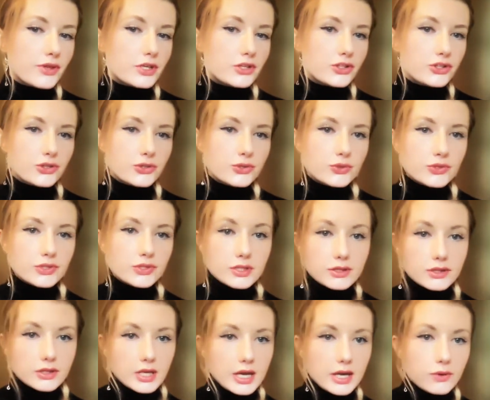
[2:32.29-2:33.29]
issues
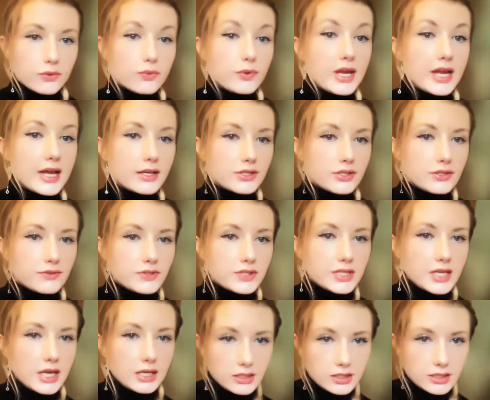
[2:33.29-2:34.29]
in their reactive
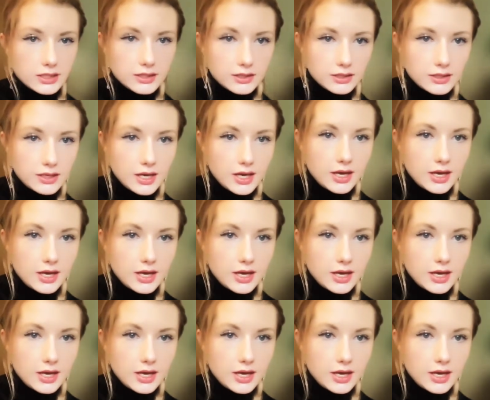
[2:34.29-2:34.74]
center.